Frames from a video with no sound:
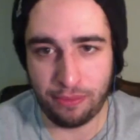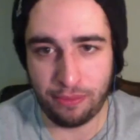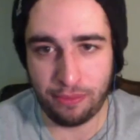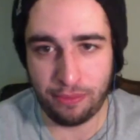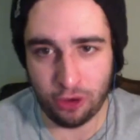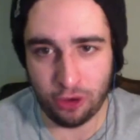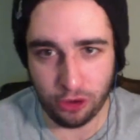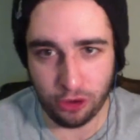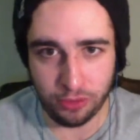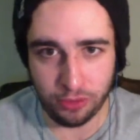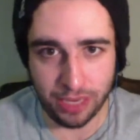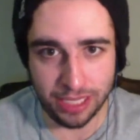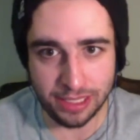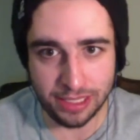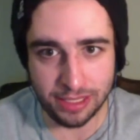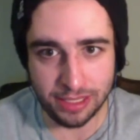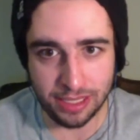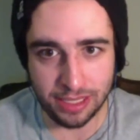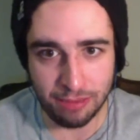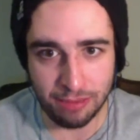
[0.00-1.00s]
no
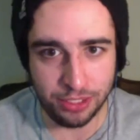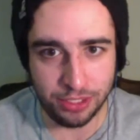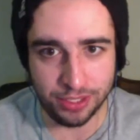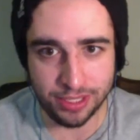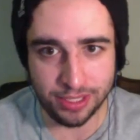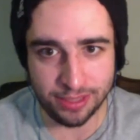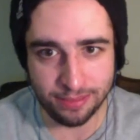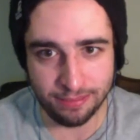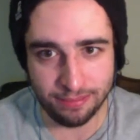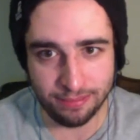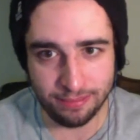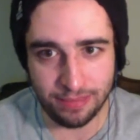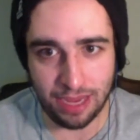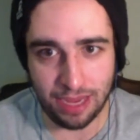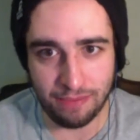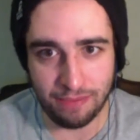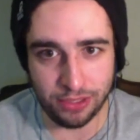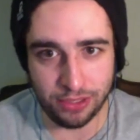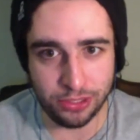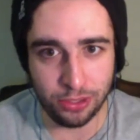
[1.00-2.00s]
duets. I would just have
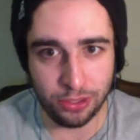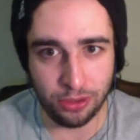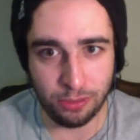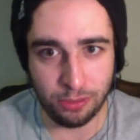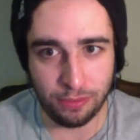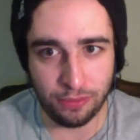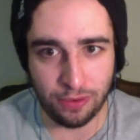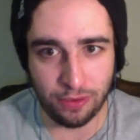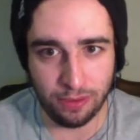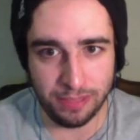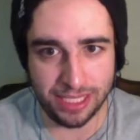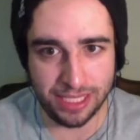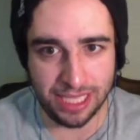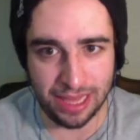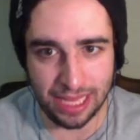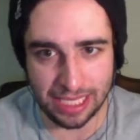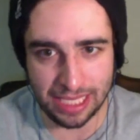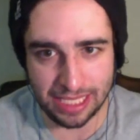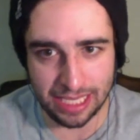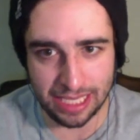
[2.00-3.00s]
their solo performance, and
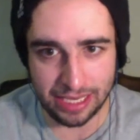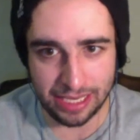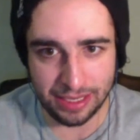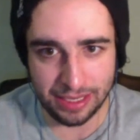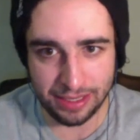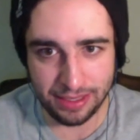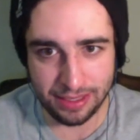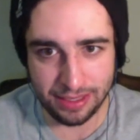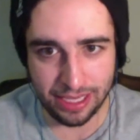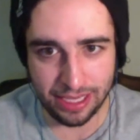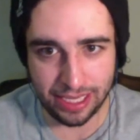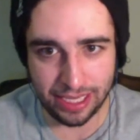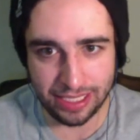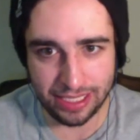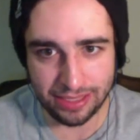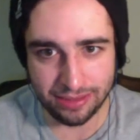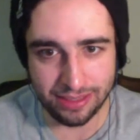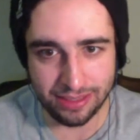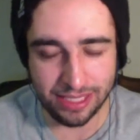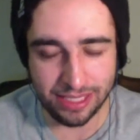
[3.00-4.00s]
that's it. Like,
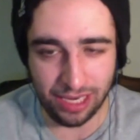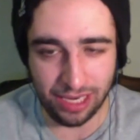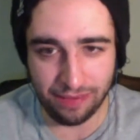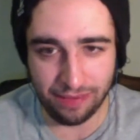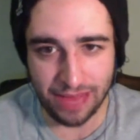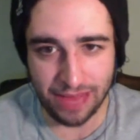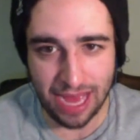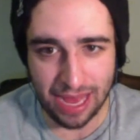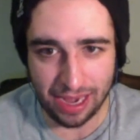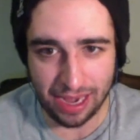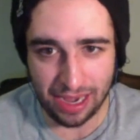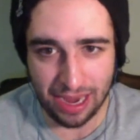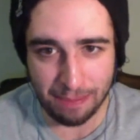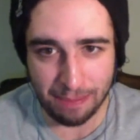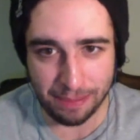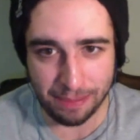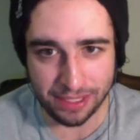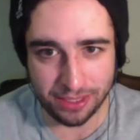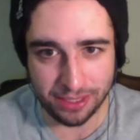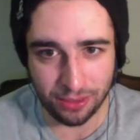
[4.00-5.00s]
save that
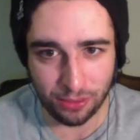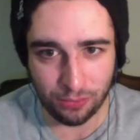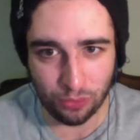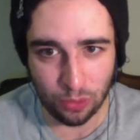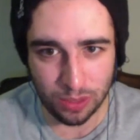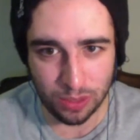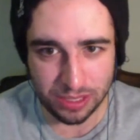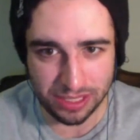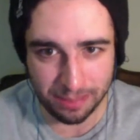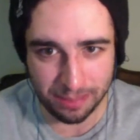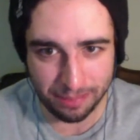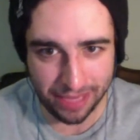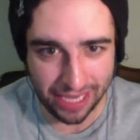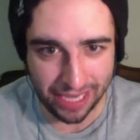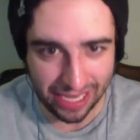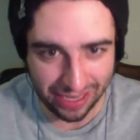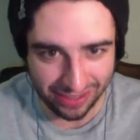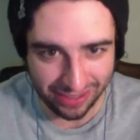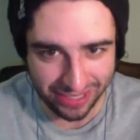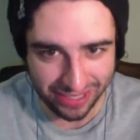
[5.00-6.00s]
episode for
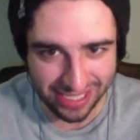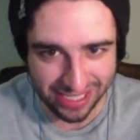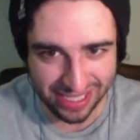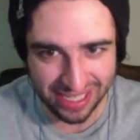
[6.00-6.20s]
something else.